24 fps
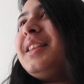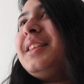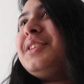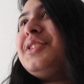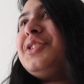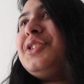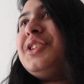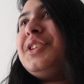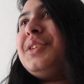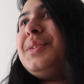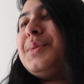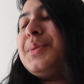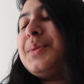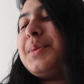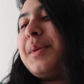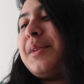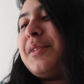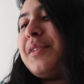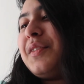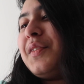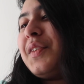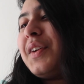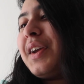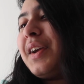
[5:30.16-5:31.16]
I think she was my
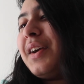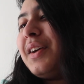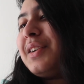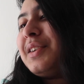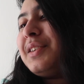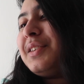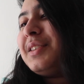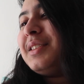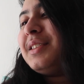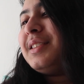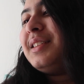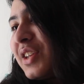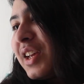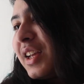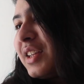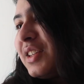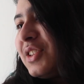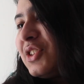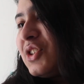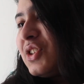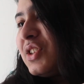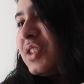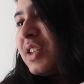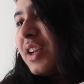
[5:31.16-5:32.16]
favorite character. I
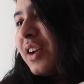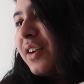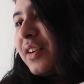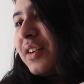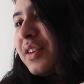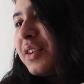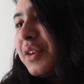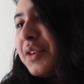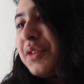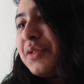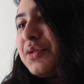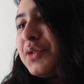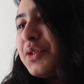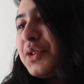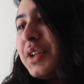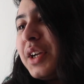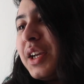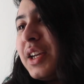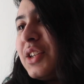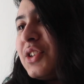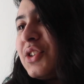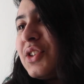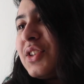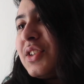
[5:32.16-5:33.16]
can just stare at her for
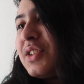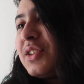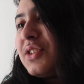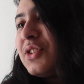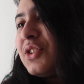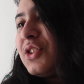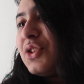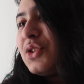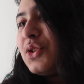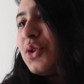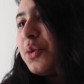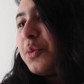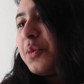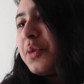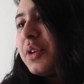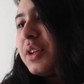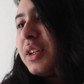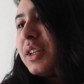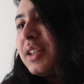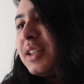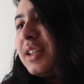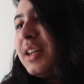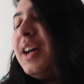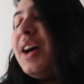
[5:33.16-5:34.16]
ages. She's so
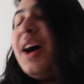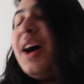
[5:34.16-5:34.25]
pretty.